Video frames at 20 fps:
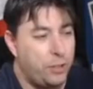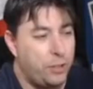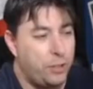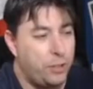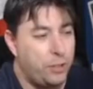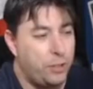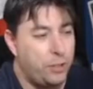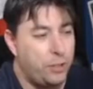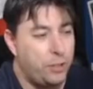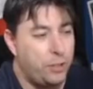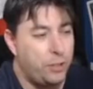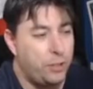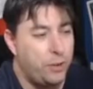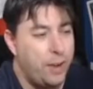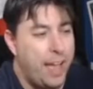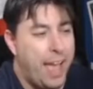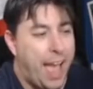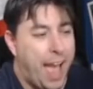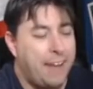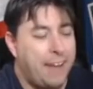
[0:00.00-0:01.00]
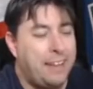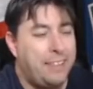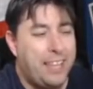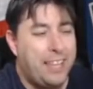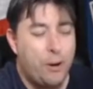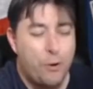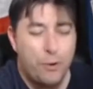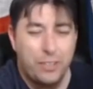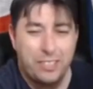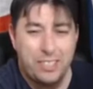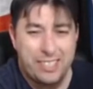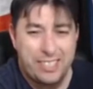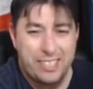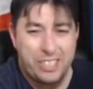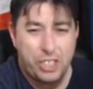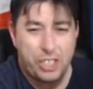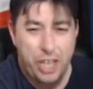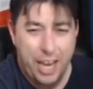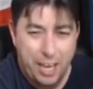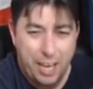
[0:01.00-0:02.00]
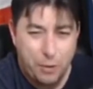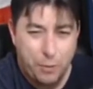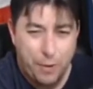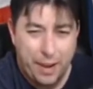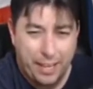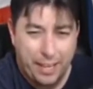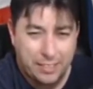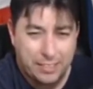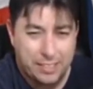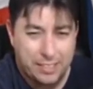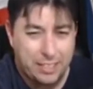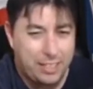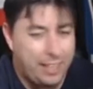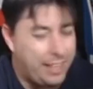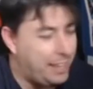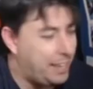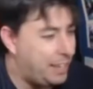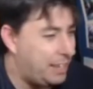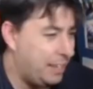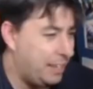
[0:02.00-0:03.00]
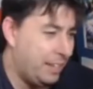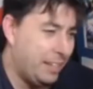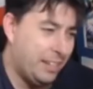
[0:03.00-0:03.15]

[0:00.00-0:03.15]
go. And then they go into the shake weights. Like,